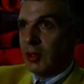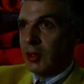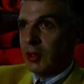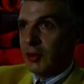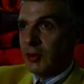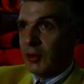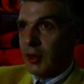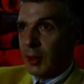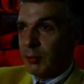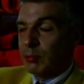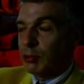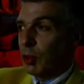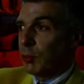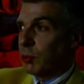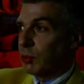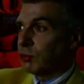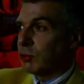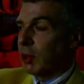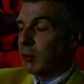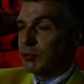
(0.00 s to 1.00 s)
their
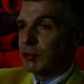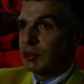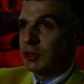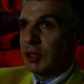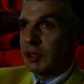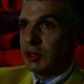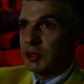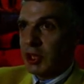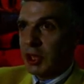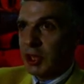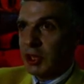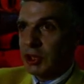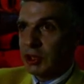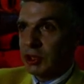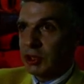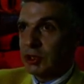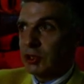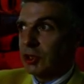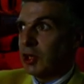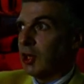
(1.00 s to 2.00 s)
proper
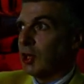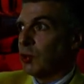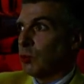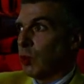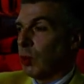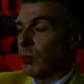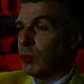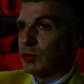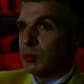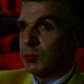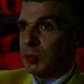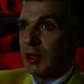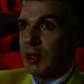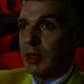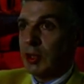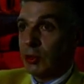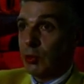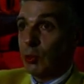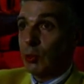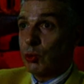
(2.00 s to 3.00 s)
representation in what was
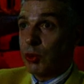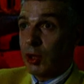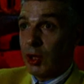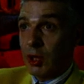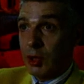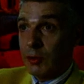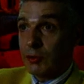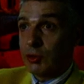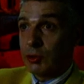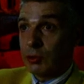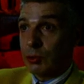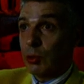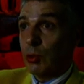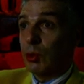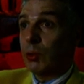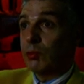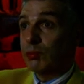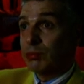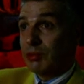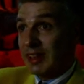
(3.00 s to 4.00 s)
being called, after
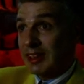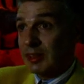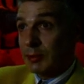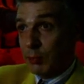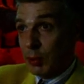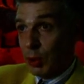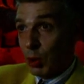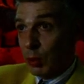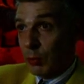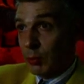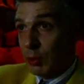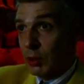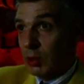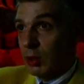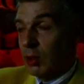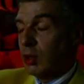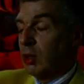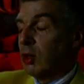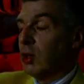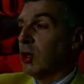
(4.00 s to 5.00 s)
all, Britpop.
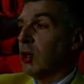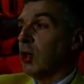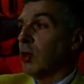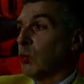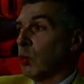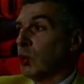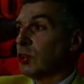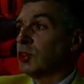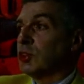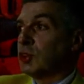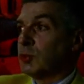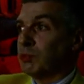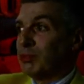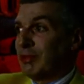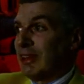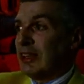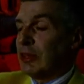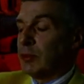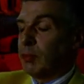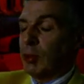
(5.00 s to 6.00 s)
It wasn't
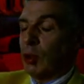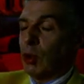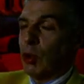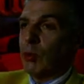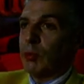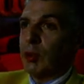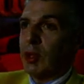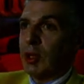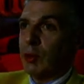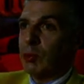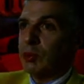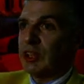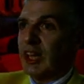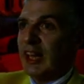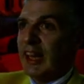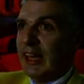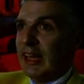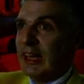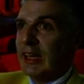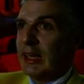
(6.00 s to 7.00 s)
Britpop, it was
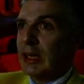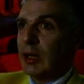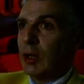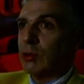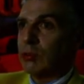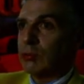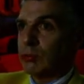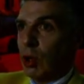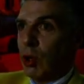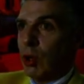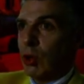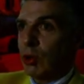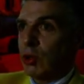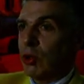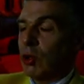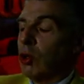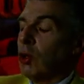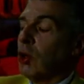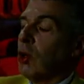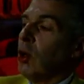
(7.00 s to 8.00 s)
Ing rock.
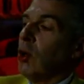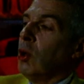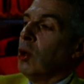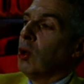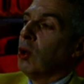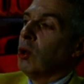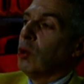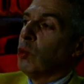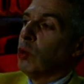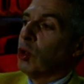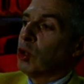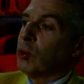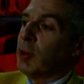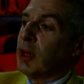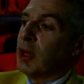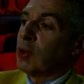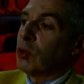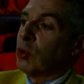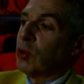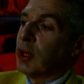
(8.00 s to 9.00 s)
What
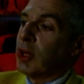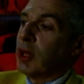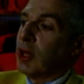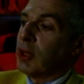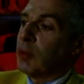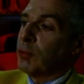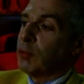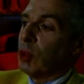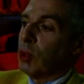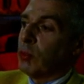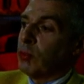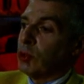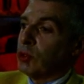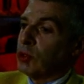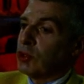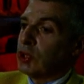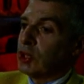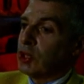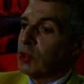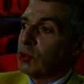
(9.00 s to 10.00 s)
about all the other pop
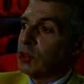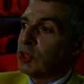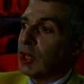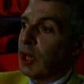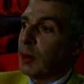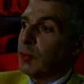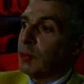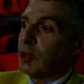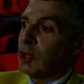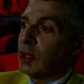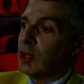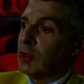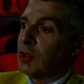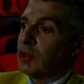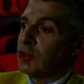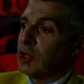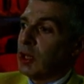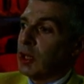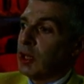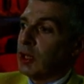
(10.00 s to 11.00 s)
music that was happening at the
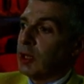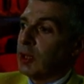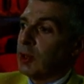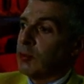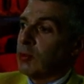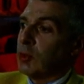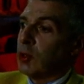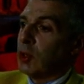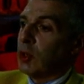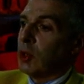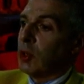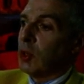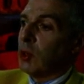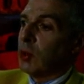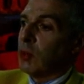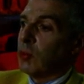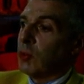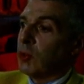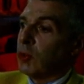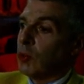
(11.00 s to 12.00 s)
time
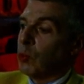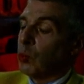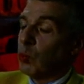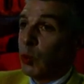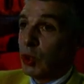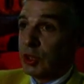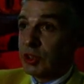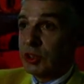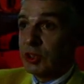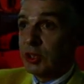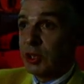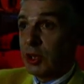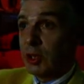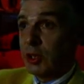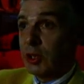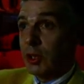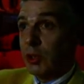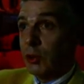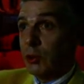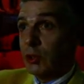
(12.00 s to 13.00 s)
that wasn't
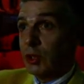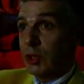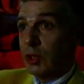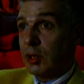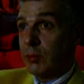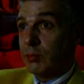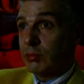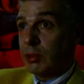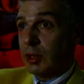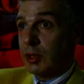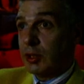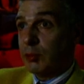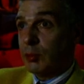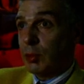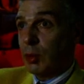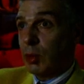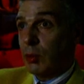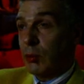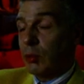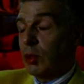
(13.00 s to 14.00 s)
included in
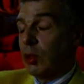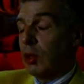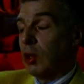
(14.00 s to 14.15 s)
Britpop?